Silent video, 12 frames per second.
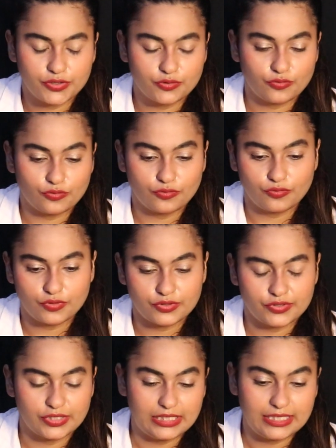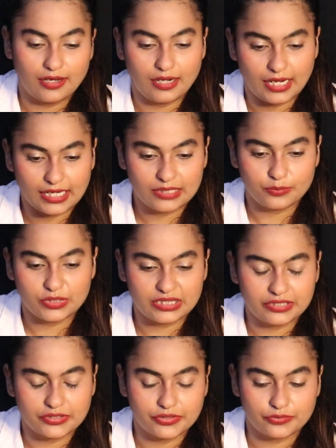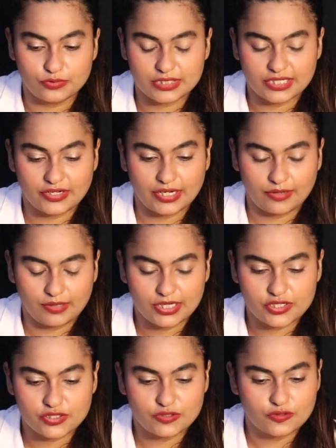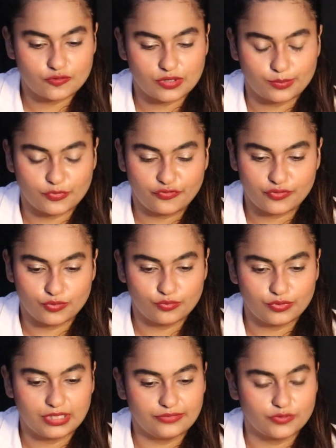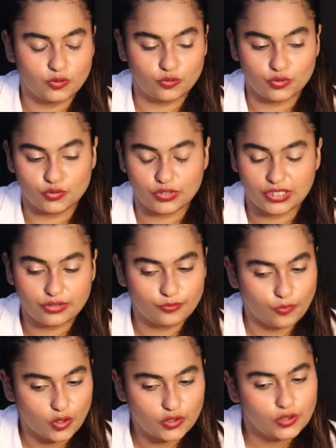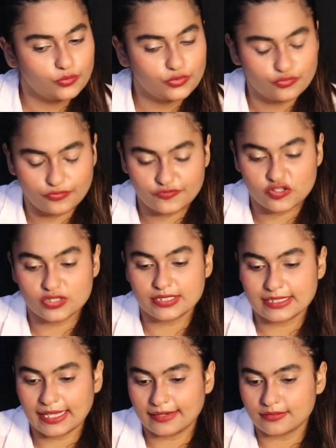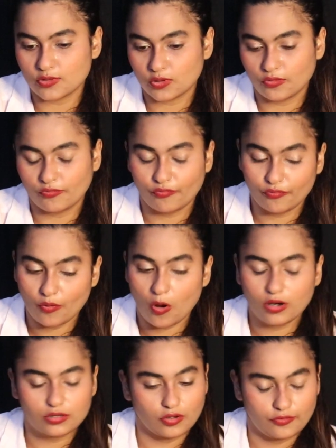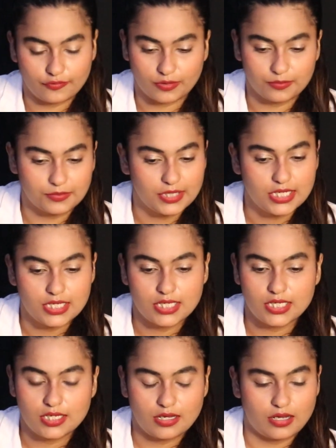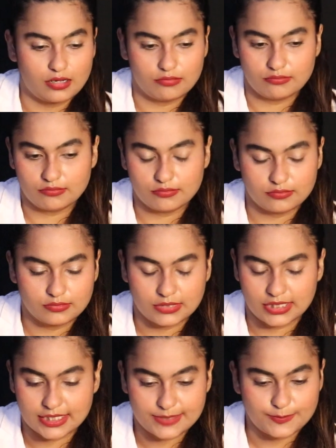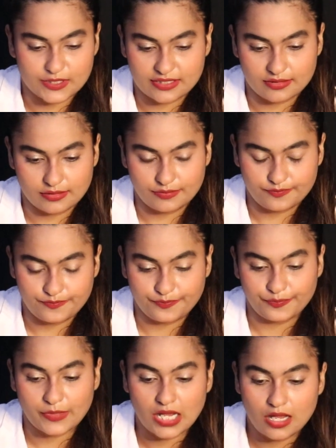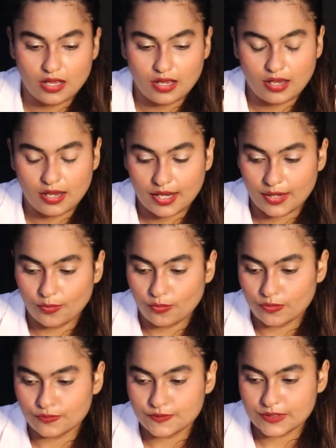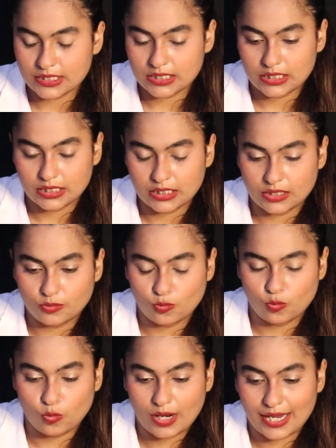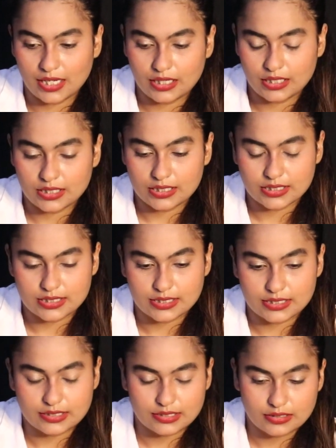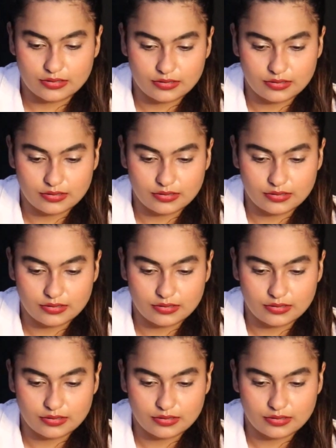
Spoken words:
really align with their rules and regulations. So some of you, even though you didn't want to, you just like sort of walked off from uh, this person. I want to see why is,